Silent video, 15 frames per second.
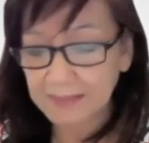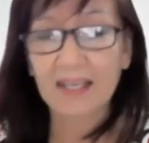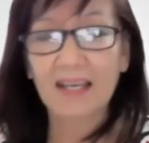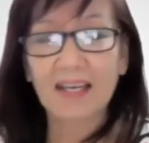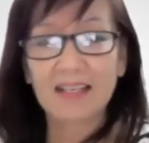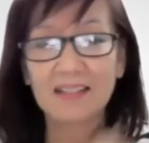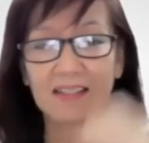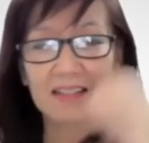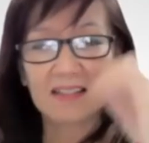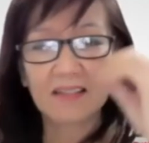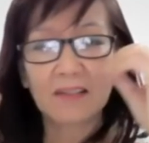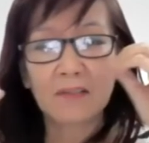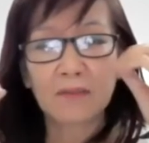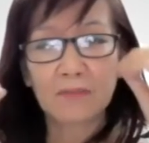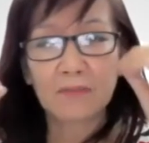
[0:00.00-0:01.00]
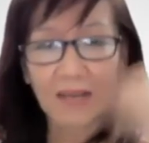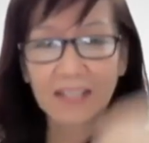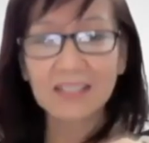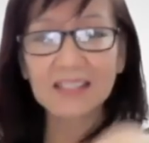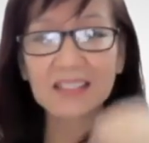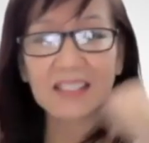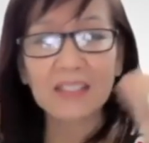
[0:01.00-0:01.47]
and
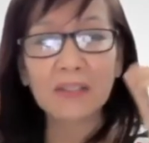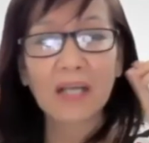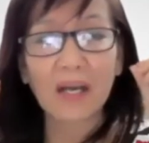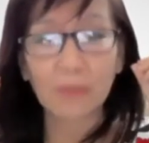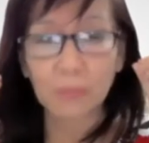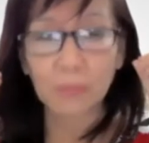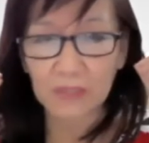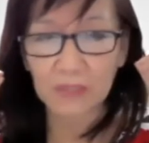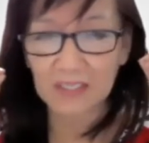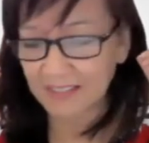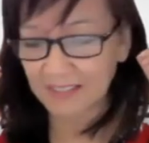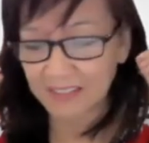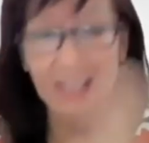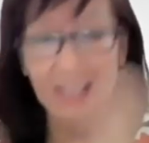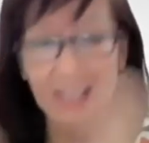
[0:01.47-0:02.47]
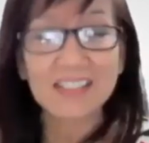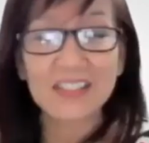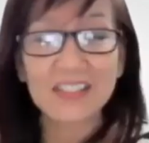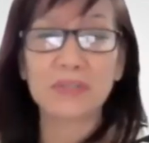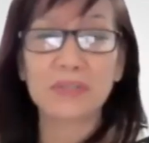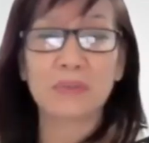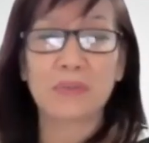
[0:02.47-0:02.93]
finally, I would challenge
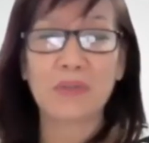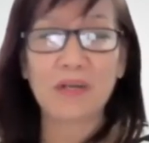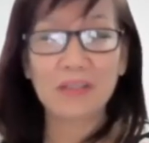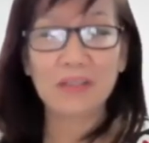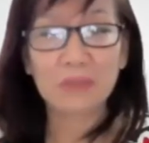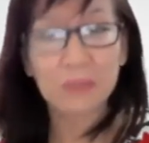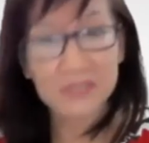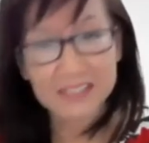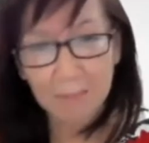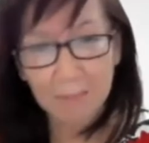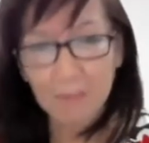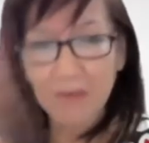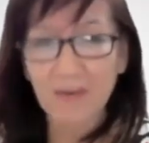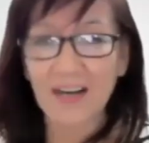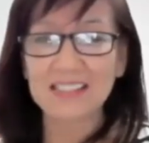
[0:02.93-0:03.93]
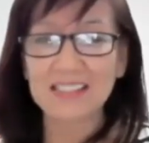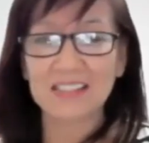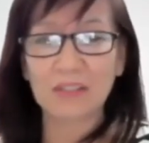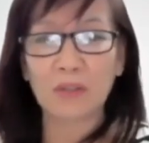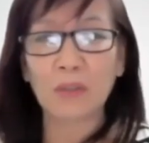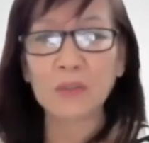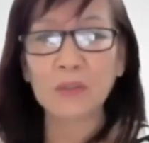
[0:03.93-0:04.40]
you to summarize the
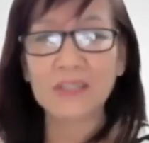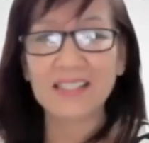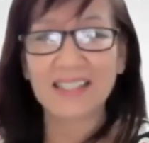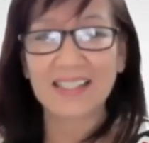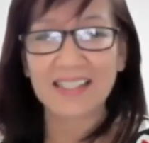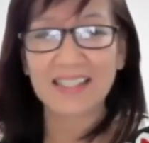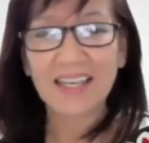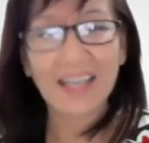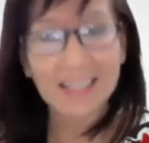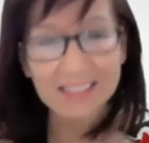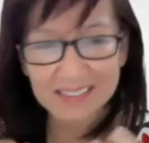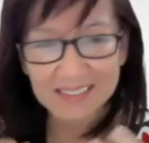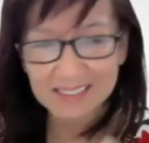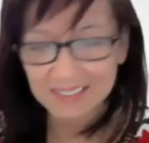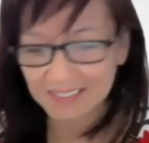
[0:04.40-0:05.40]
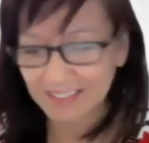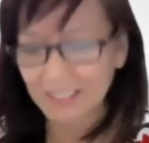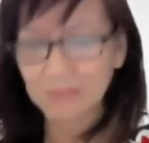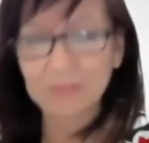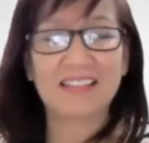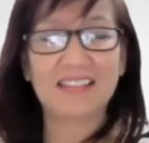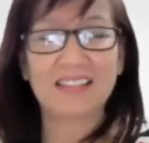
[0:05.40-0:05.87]
whole thing and give
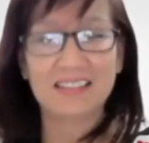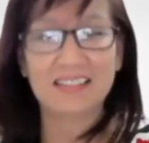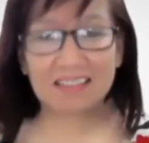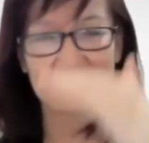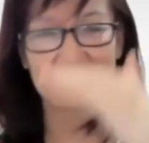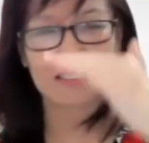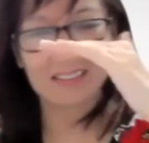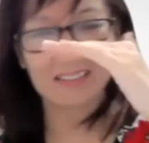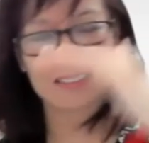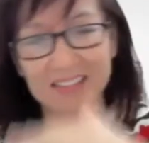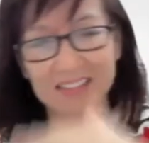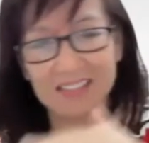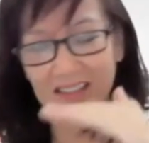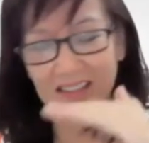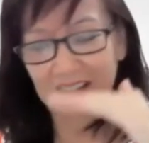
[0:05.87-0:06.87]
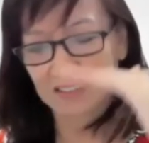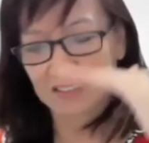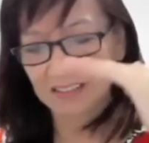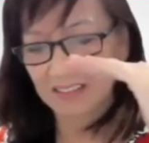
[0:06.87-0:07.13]
a